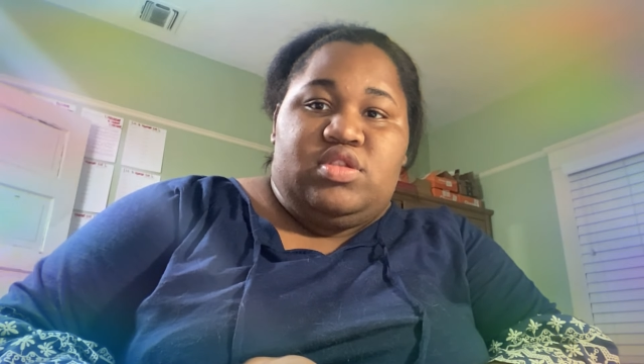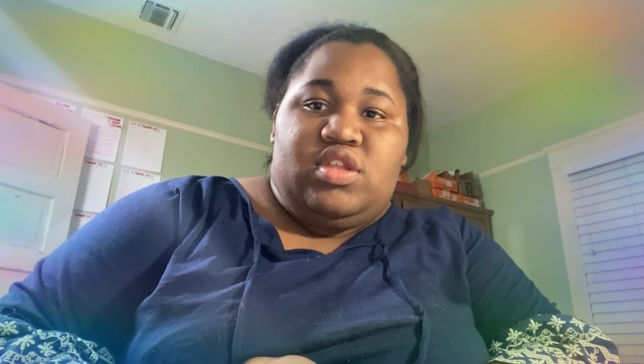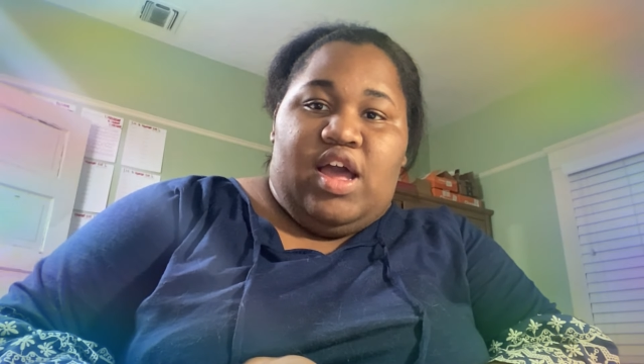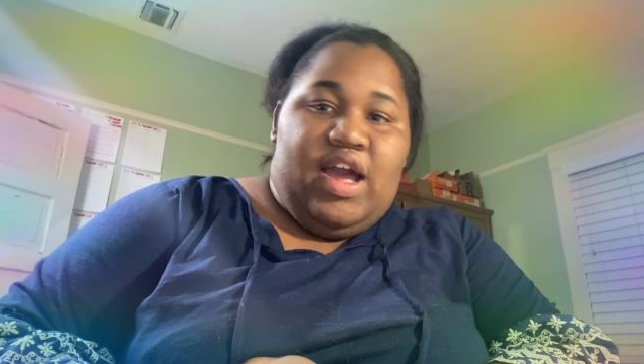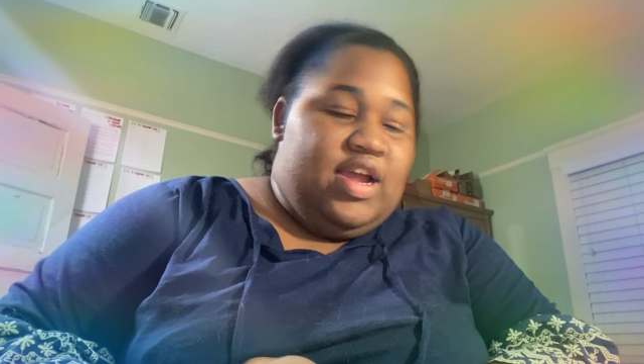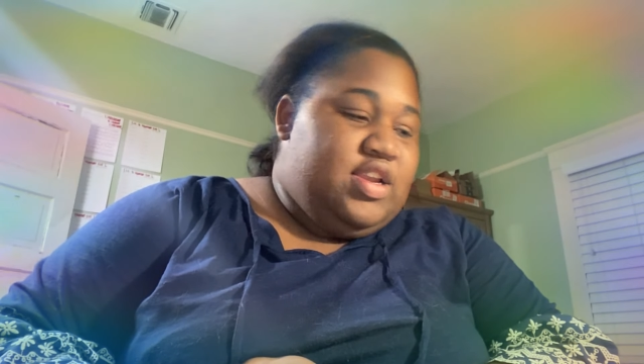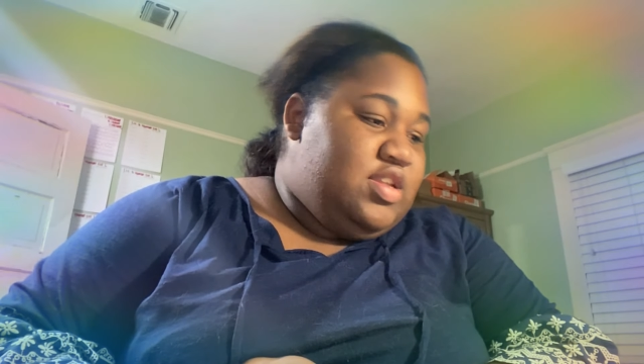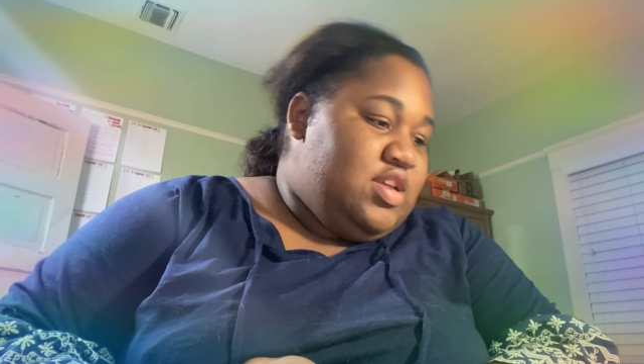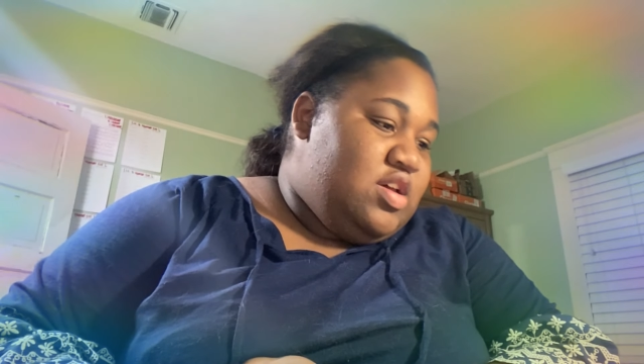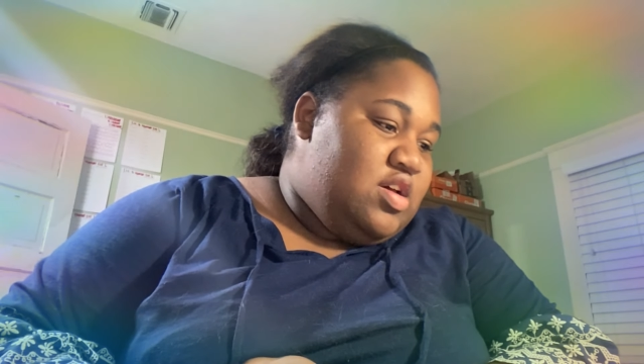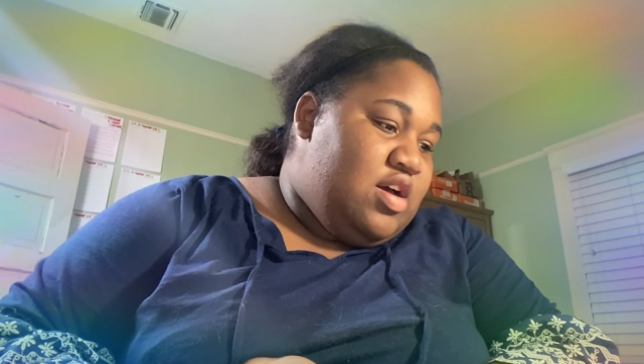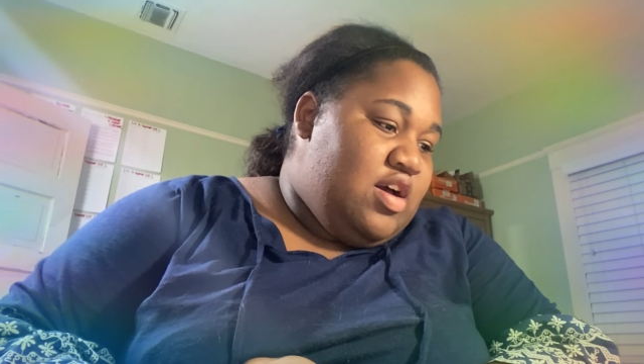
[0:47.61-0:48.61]
the idea
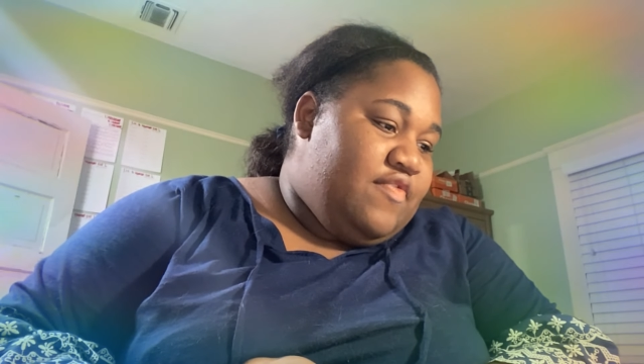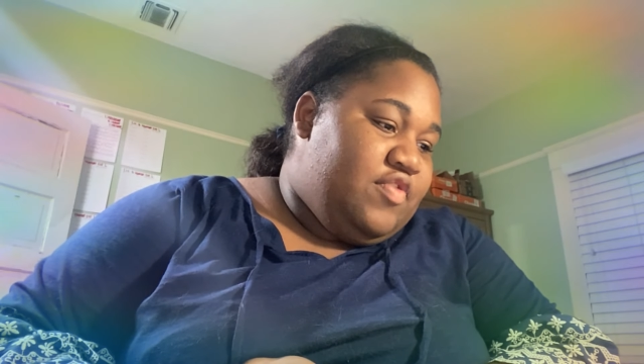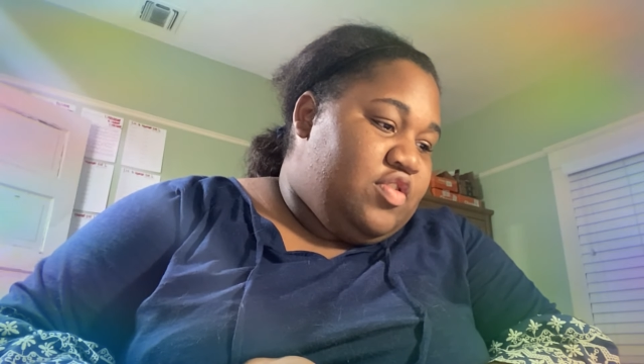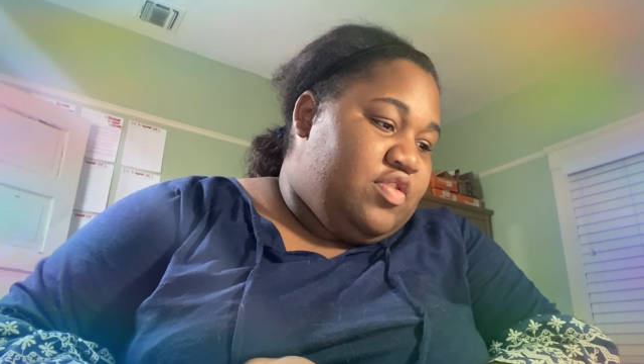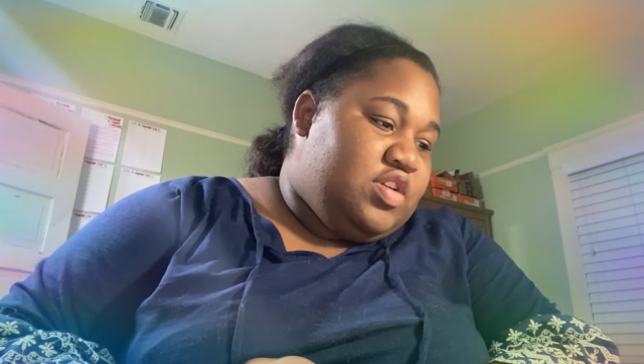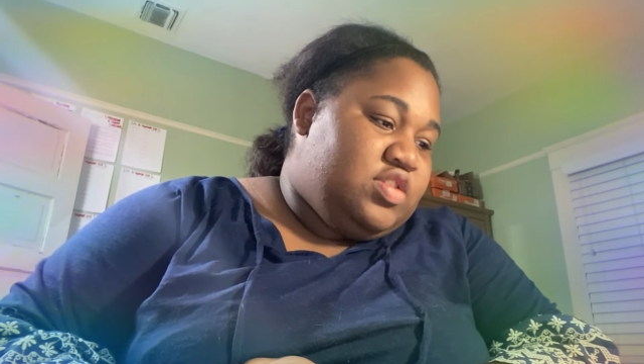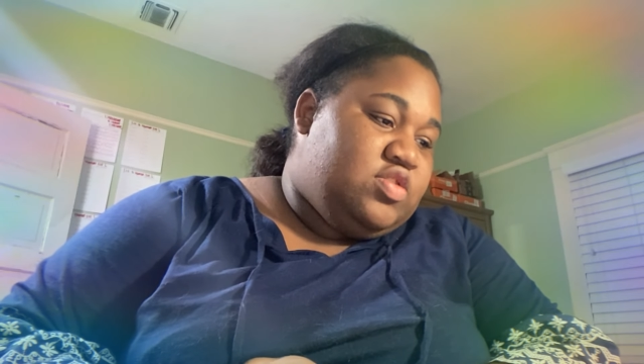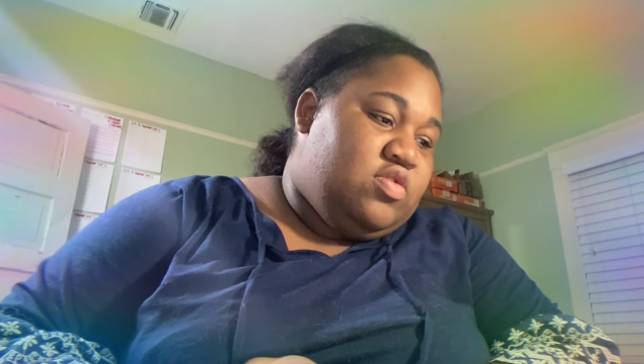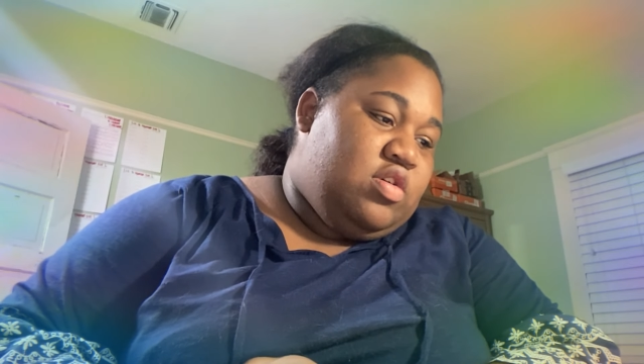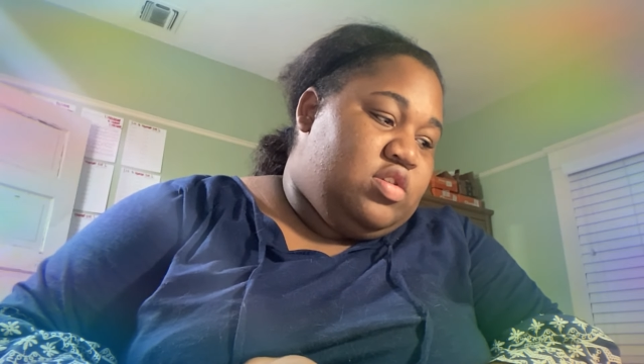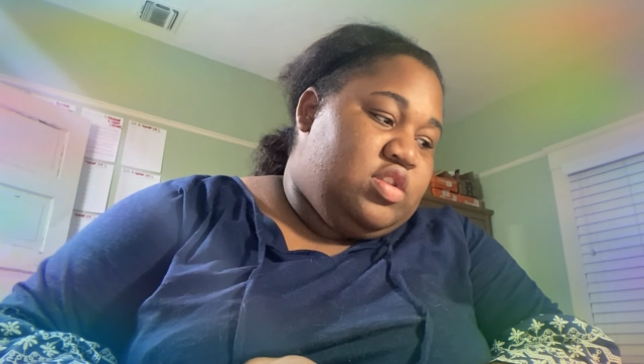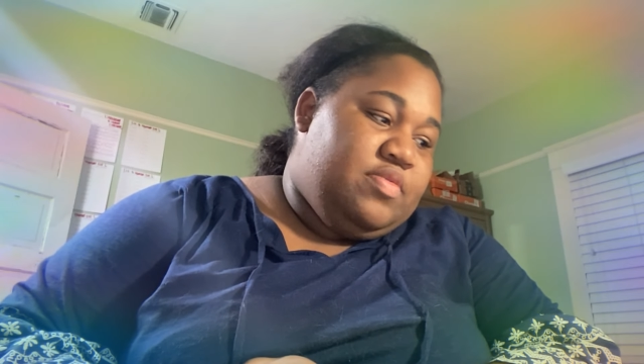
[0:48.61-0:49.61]
of the crystal
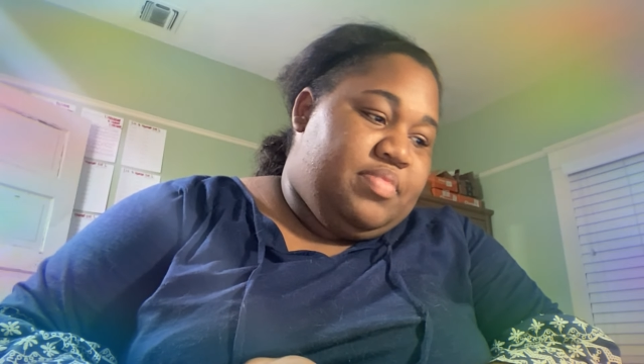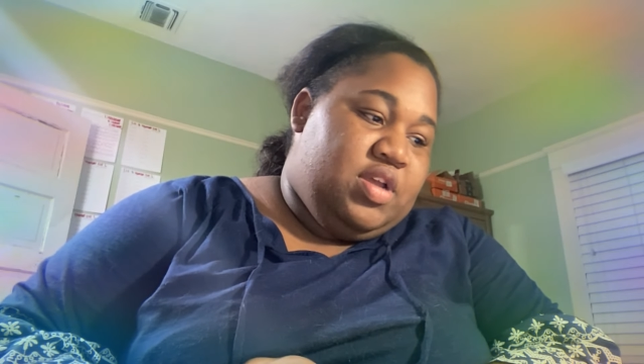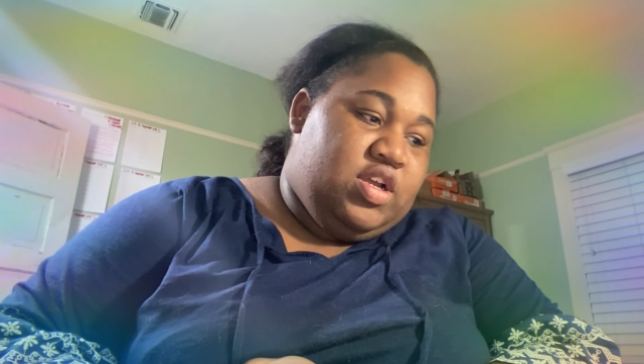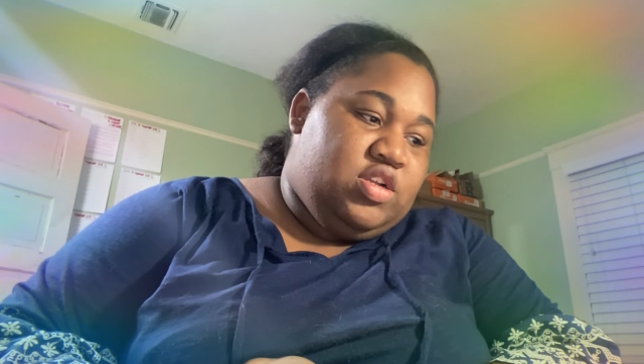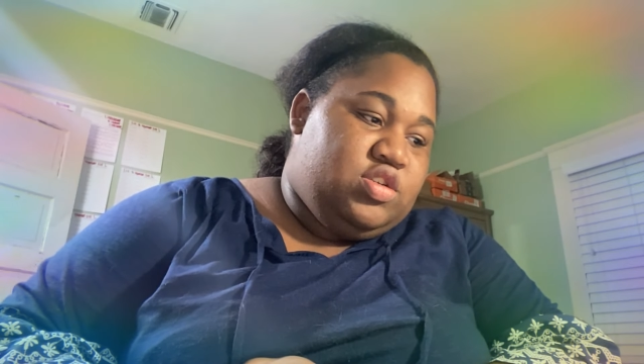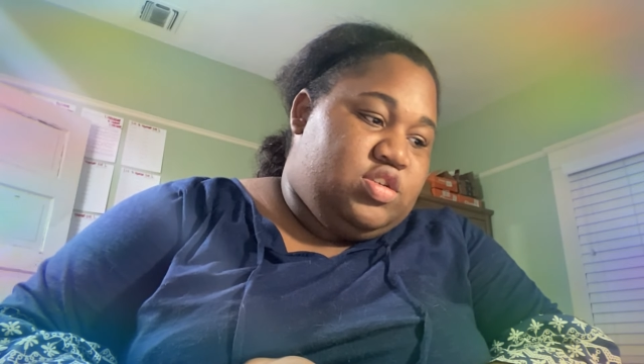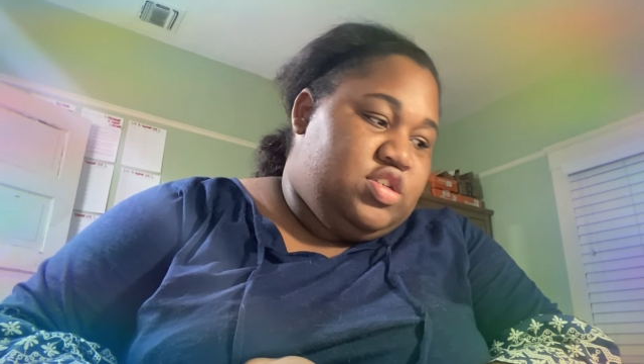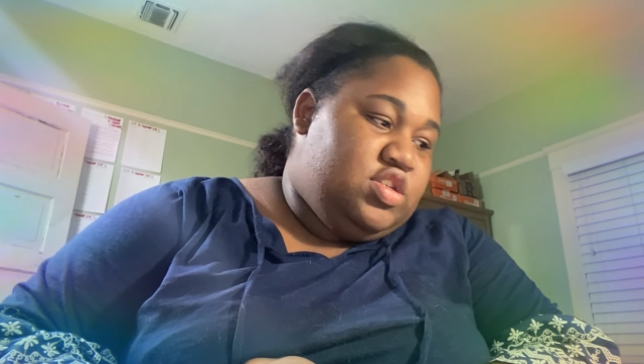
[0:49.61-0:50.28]
on the beach.